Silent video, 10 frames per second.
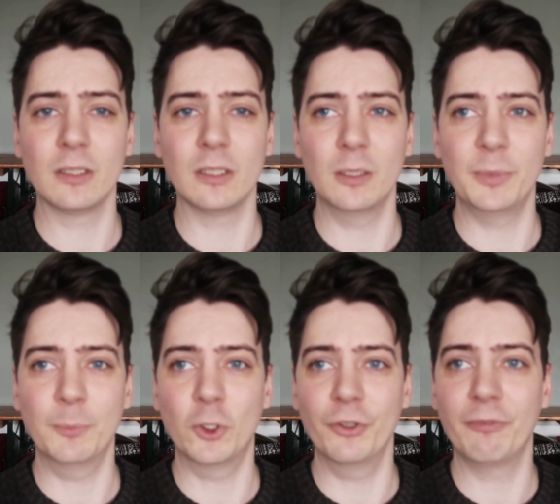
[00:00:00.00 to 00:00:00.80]
a little
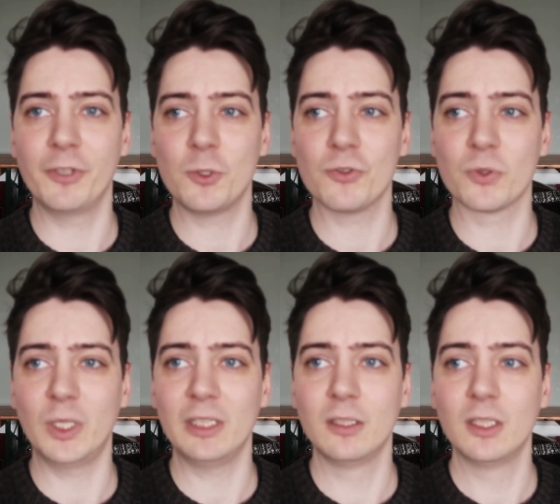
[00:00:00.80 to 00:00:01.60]
bit more in the future as
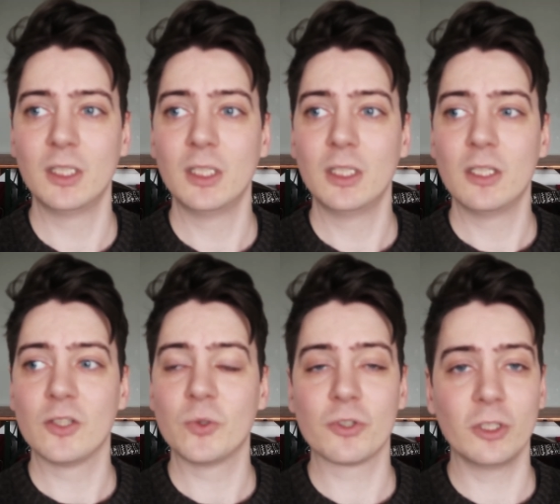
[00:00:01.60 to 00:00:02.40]
well.
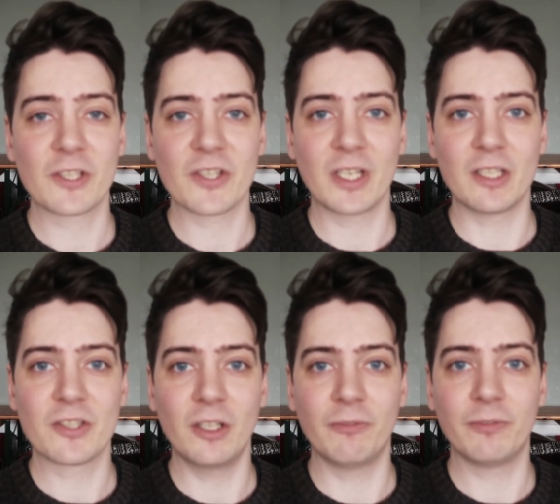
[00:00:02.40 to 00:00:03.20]
So it's all exciting
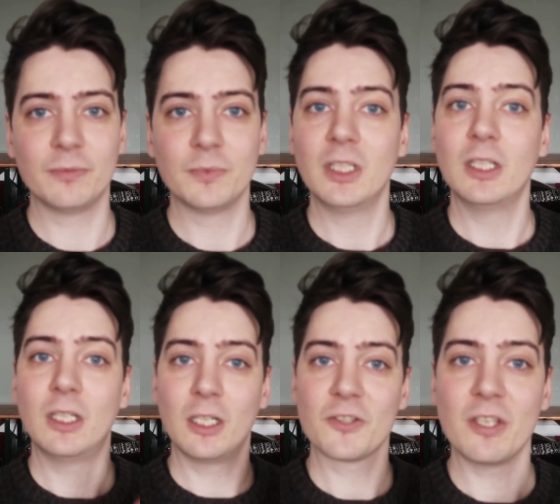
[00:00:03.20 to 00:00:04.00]
stuff.
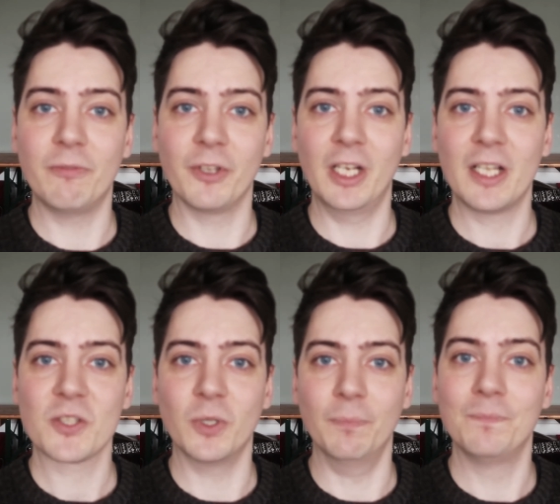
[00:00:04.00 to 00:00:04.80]
I'll see you for the
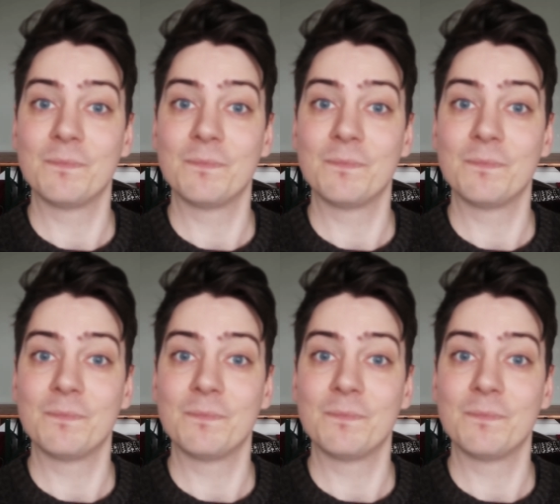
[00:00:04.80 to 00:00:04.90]
next one.